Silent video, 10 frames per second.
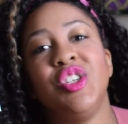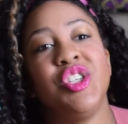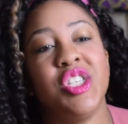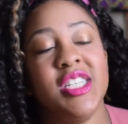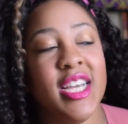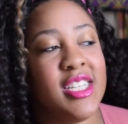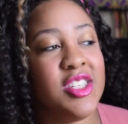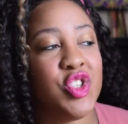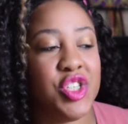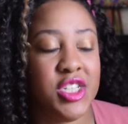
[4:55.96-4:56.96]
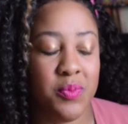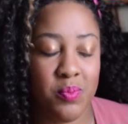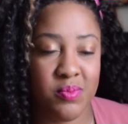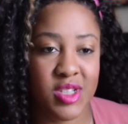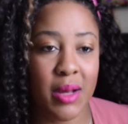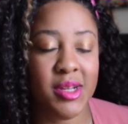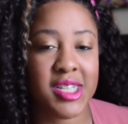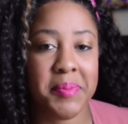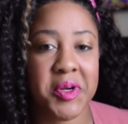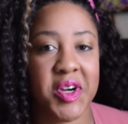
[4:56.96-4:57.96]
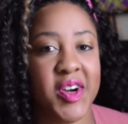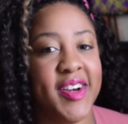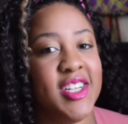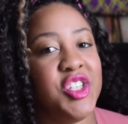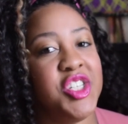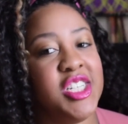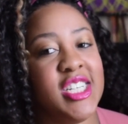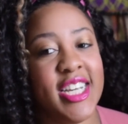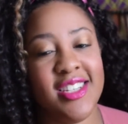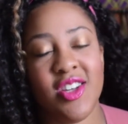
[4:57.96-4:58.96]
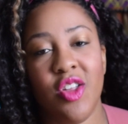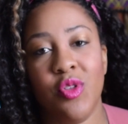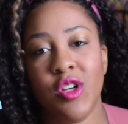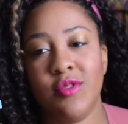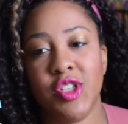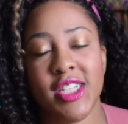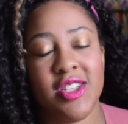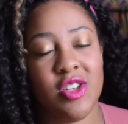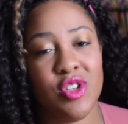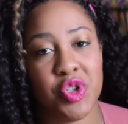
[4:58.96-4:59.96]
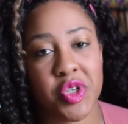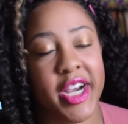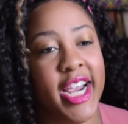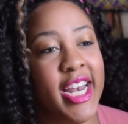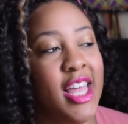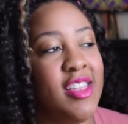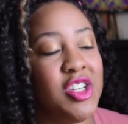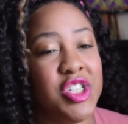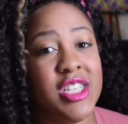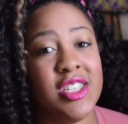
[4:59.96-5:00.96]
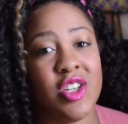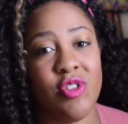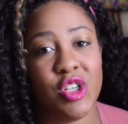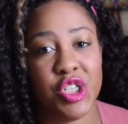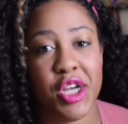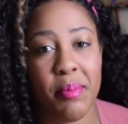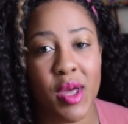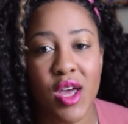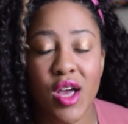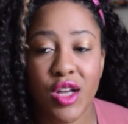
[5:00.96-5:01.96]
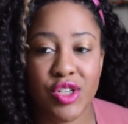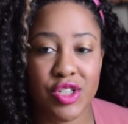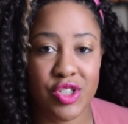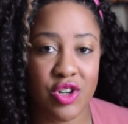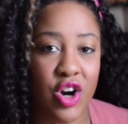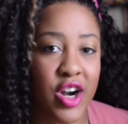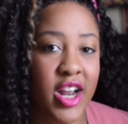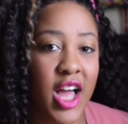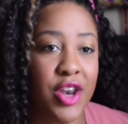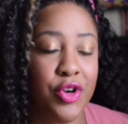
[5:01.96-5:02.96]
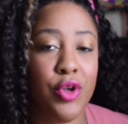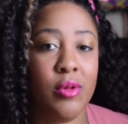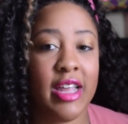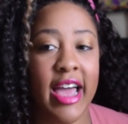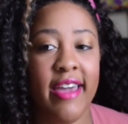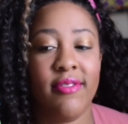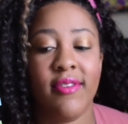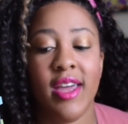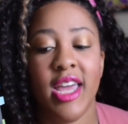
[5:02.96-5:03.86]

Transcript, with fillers: she summons up her courage, she gets on the train, and then she gets on the ship to start a new life.